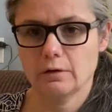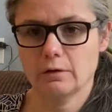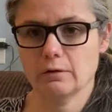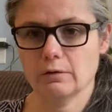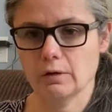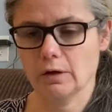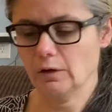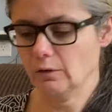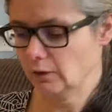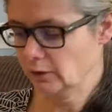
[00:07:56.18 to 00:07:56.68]

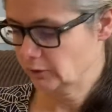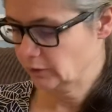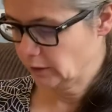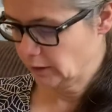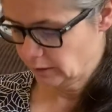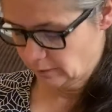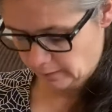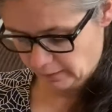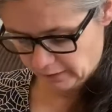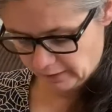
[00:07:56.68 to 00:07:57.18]
oh, I'll tell
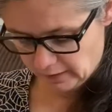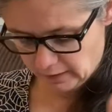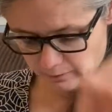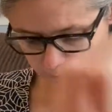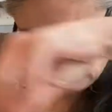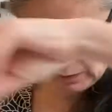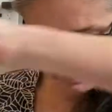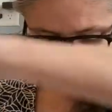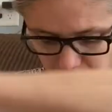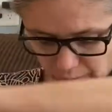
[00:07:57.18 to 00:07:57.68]
you about that in a
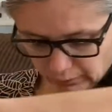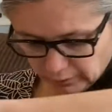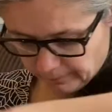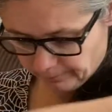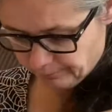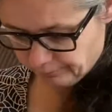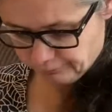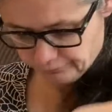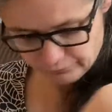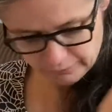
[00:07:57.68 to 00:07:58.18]
minute, hold on.
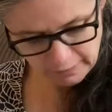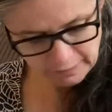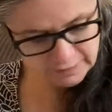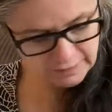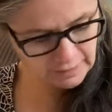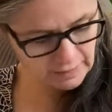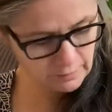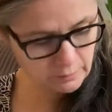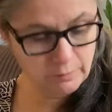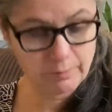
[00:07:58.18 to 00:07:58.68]
I
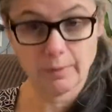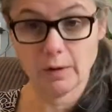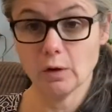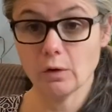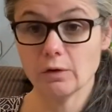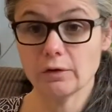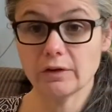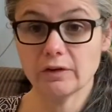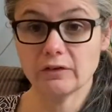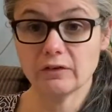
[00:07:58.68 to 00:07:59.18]
started with my
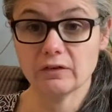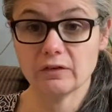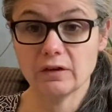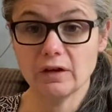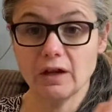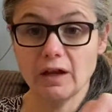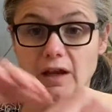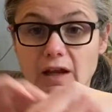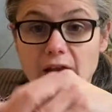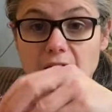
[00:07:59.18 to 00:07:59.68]
oldest
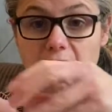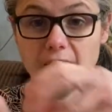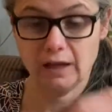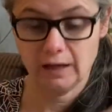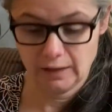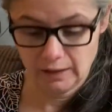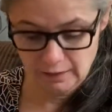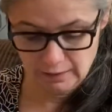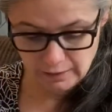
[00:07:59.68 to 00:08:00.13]
and